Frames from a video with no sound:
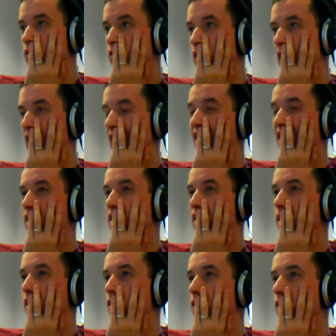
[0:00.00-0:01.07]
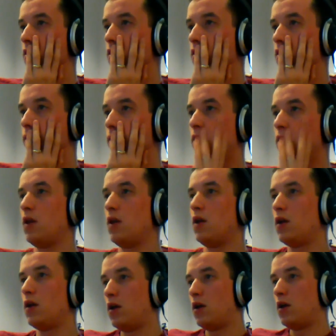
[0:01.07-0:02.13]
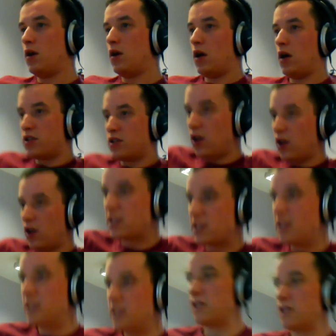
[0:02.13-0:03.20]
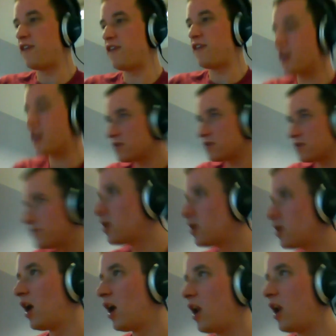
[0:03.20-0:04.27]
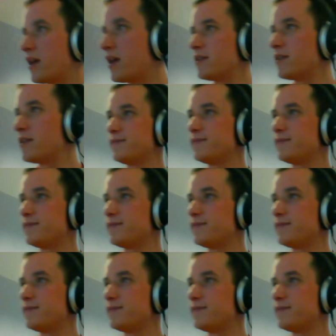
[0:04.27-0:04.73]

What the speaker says: Handy. That's a nice, easy fix. I like it.